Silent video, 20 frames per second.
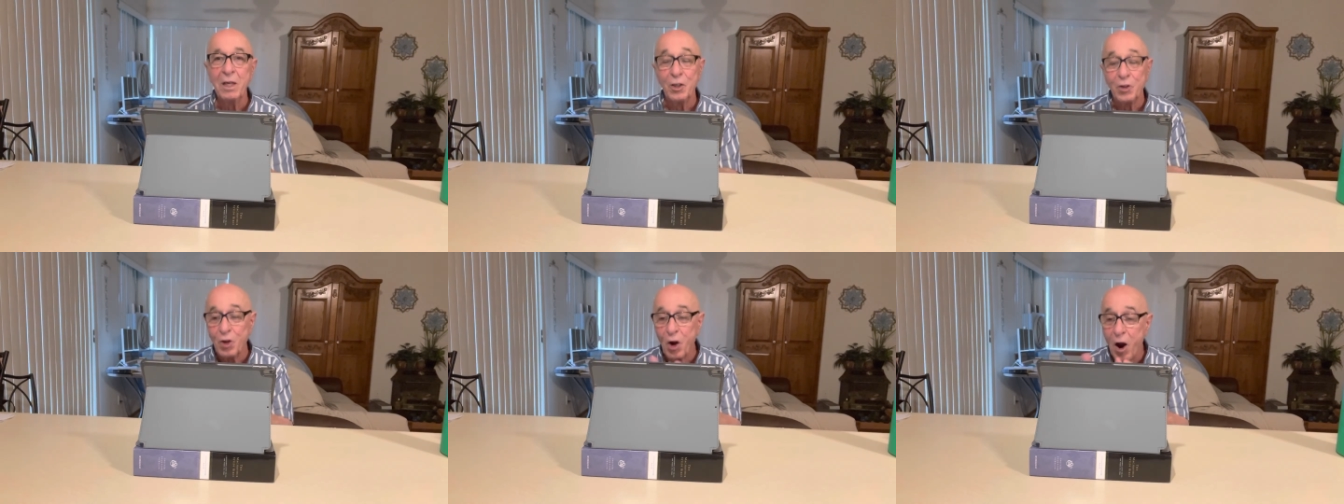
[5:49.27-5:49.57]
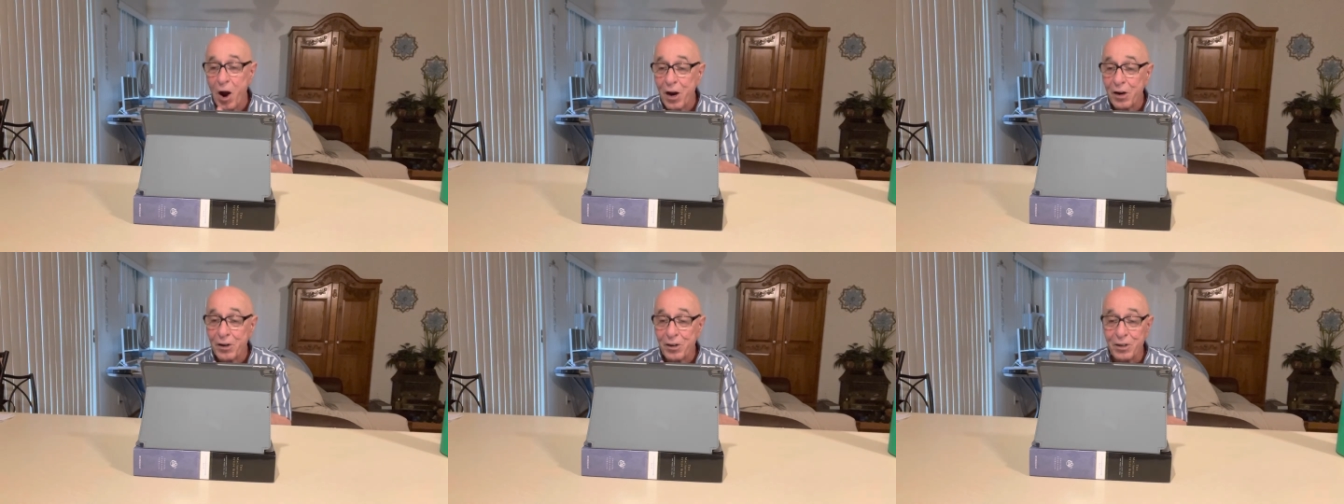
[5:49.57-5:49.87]

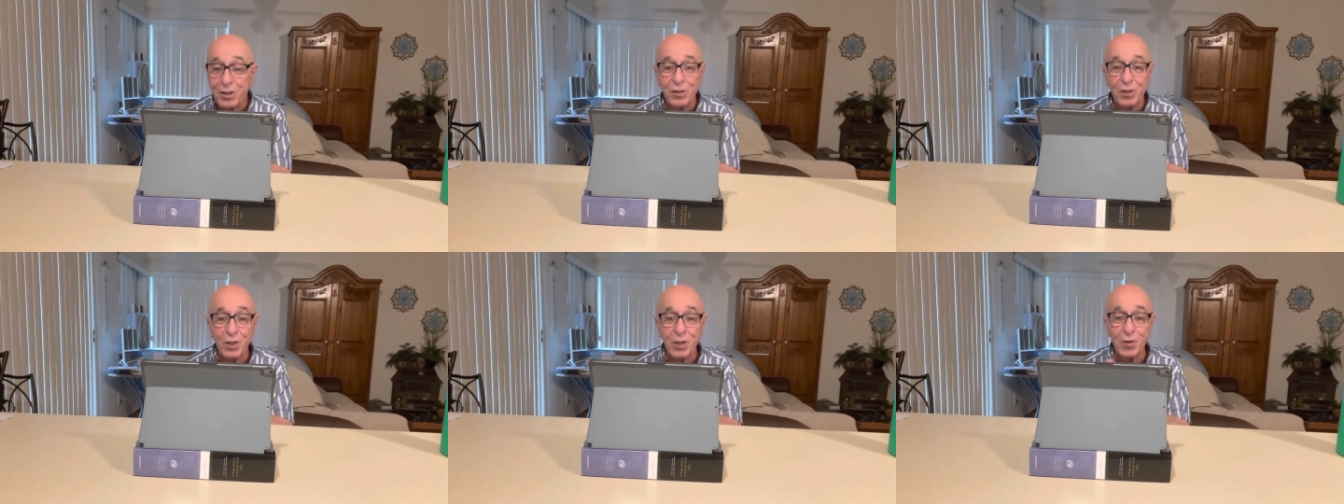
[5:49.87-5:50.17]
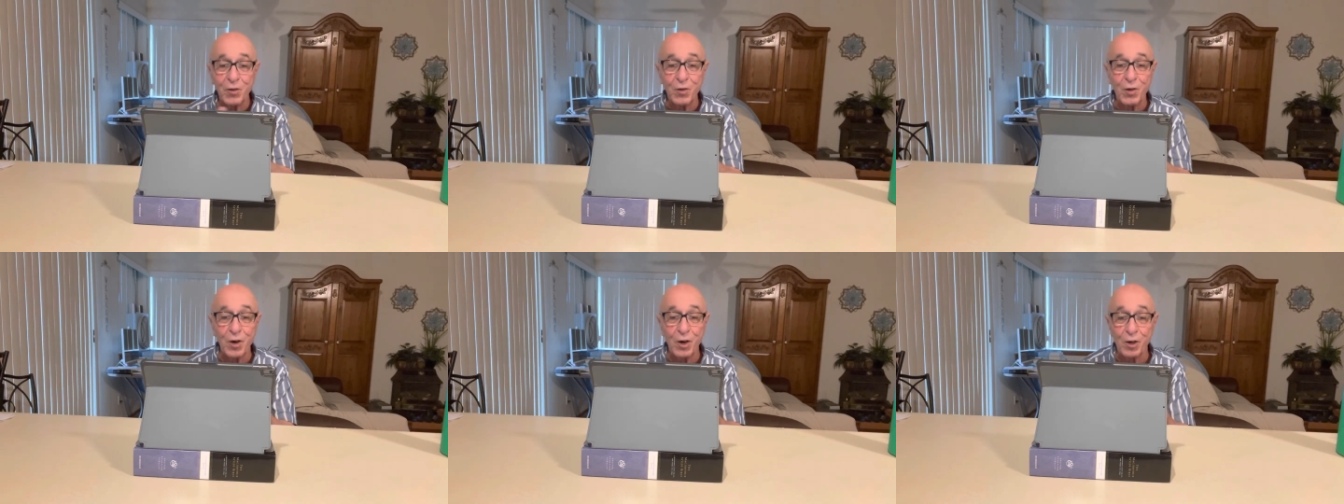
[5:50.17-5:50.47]
Darkness
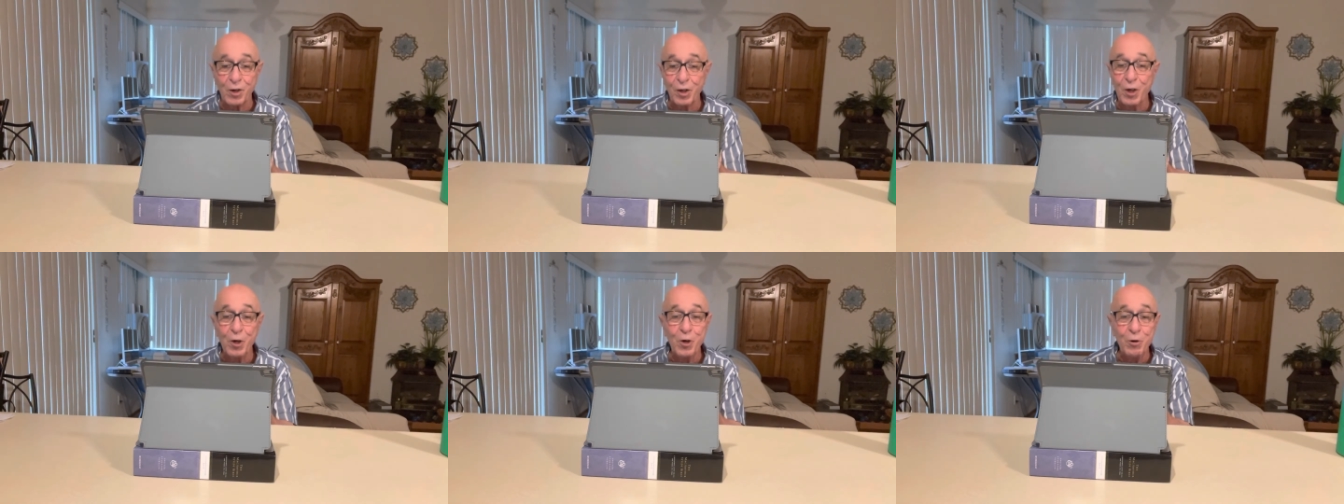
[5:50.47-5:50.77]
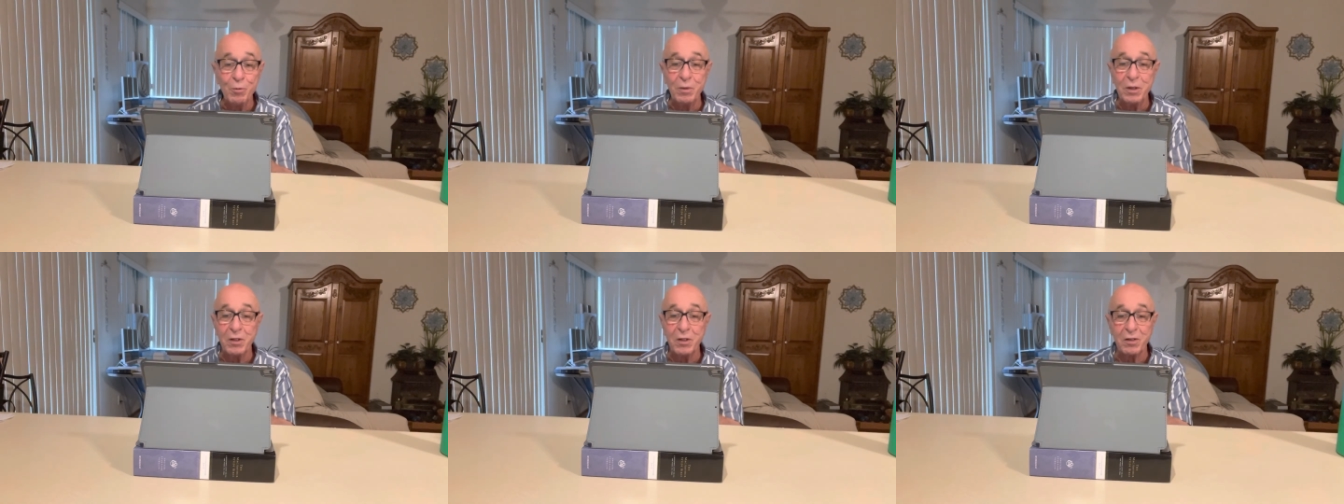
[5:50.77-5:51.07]
is for
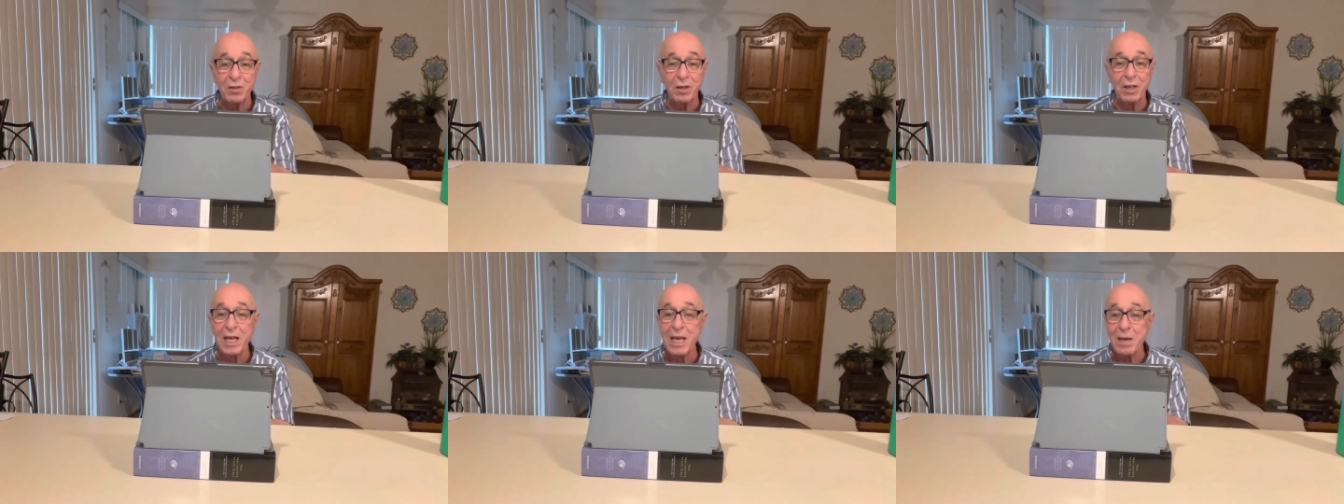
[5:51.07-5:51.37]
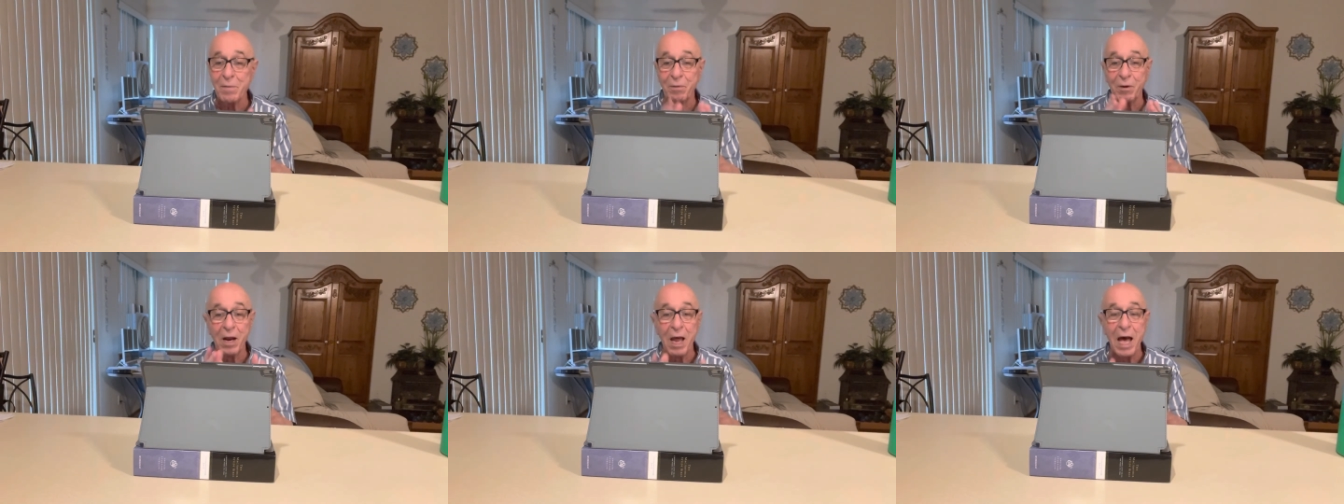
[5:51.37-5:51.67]
gloom and
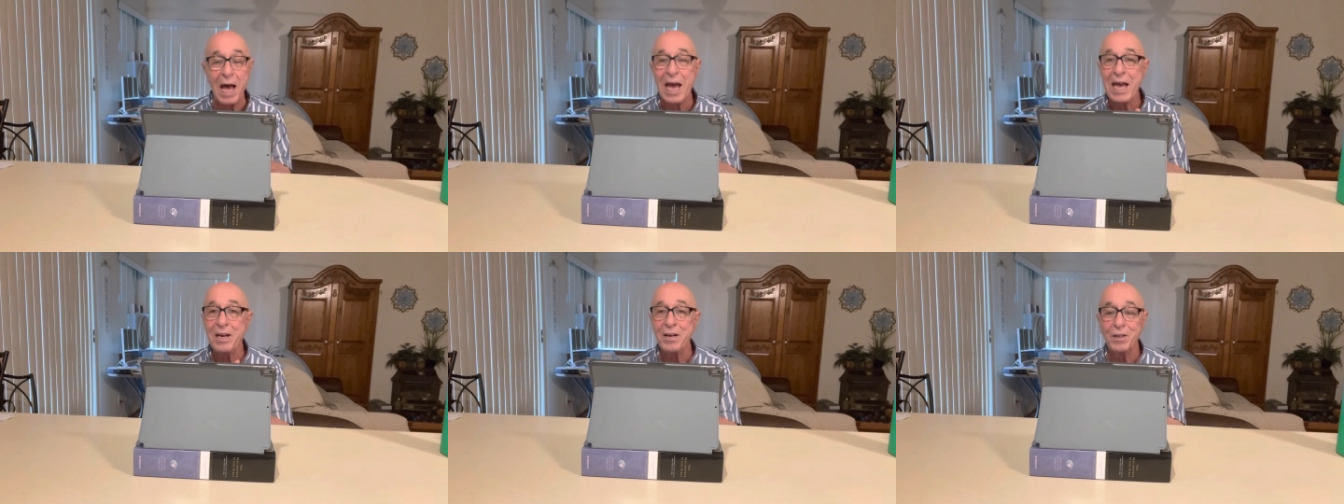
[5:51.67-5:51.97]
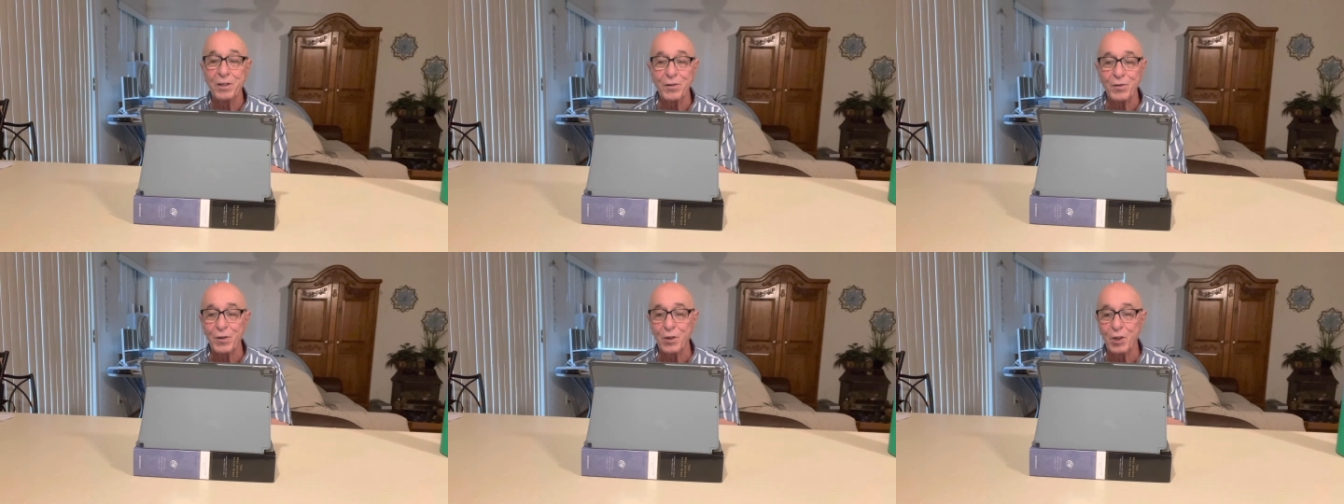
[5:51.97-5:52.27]
sleep, light
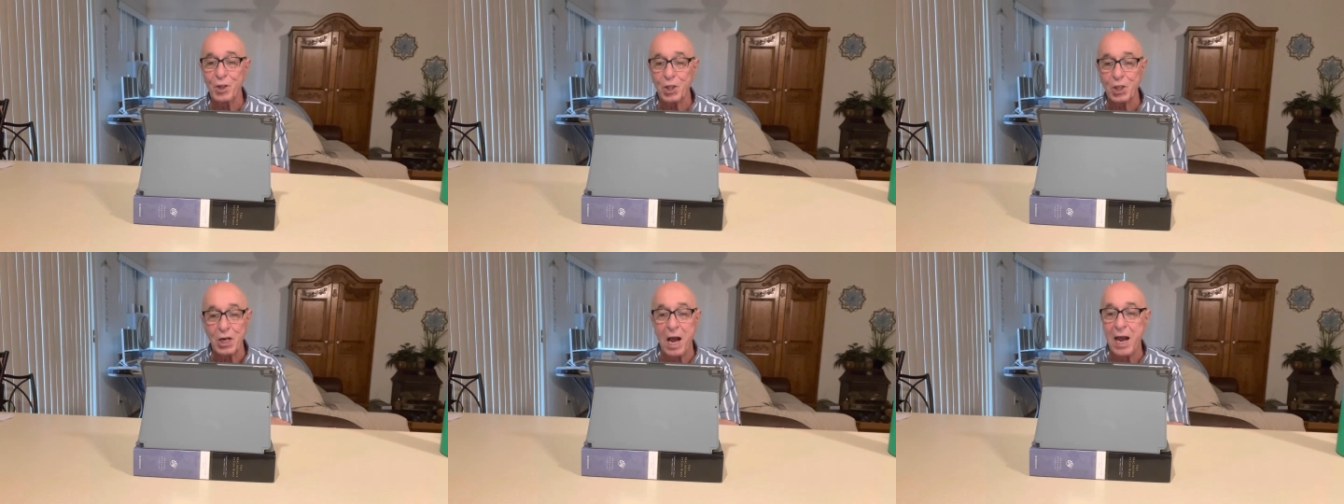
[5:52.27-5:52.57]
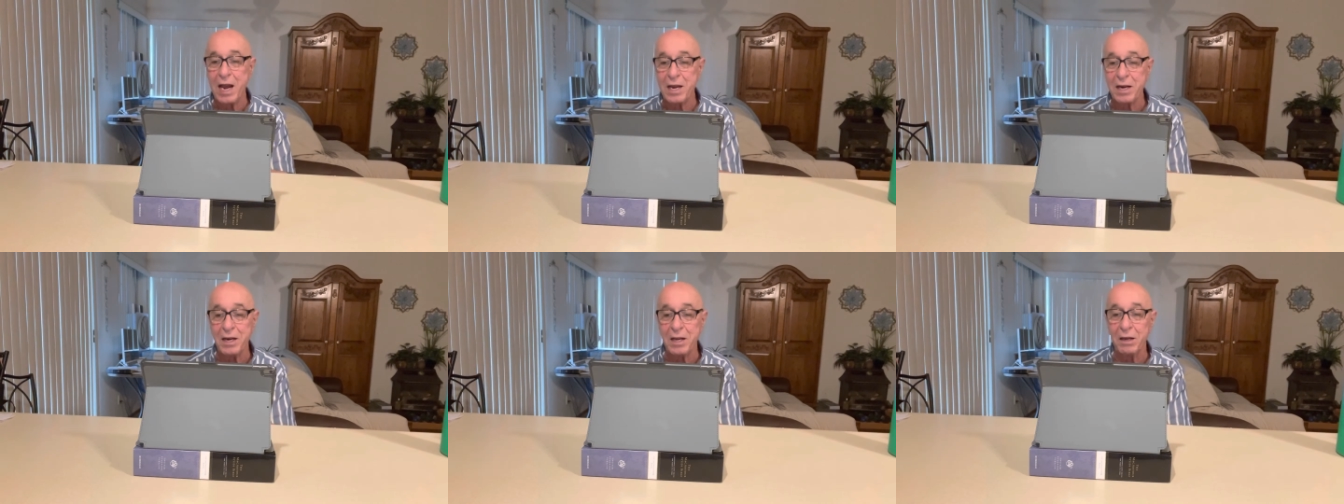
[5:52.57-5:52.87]
is for
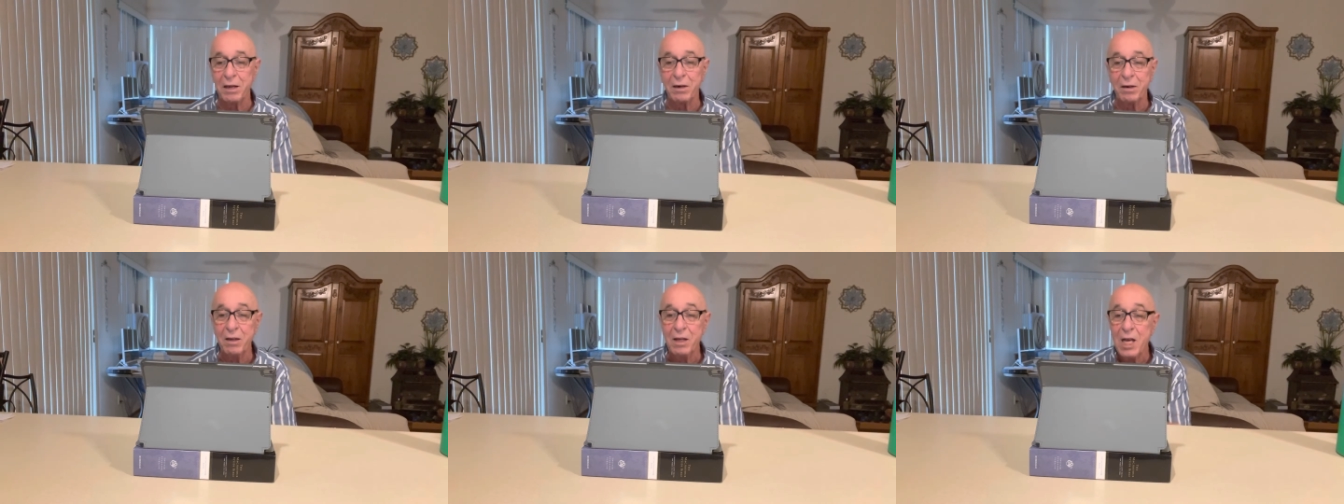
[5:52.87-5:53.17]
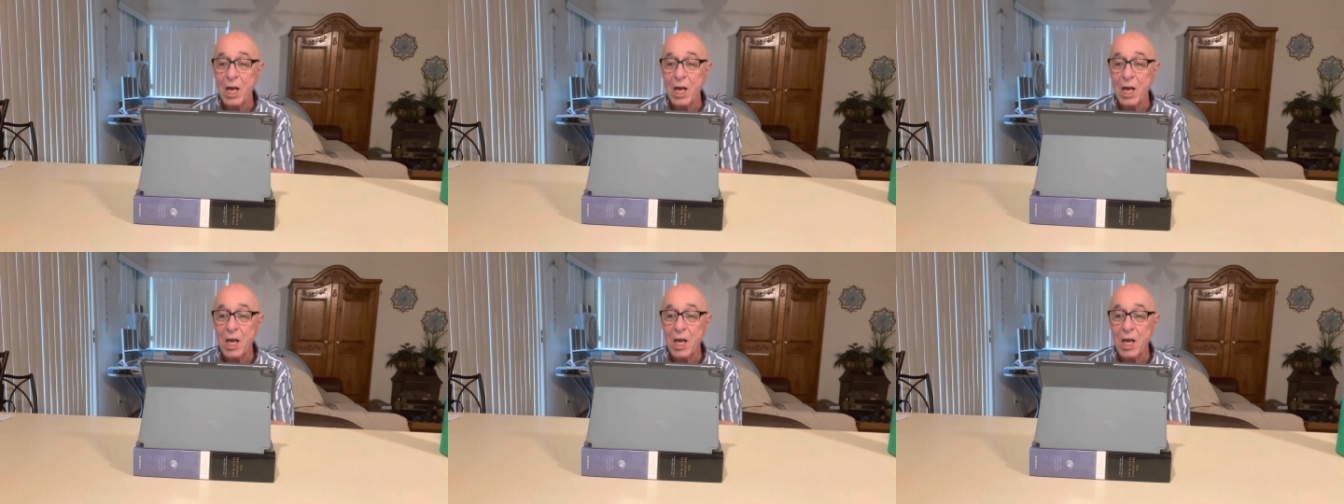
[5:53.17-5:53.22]
shining.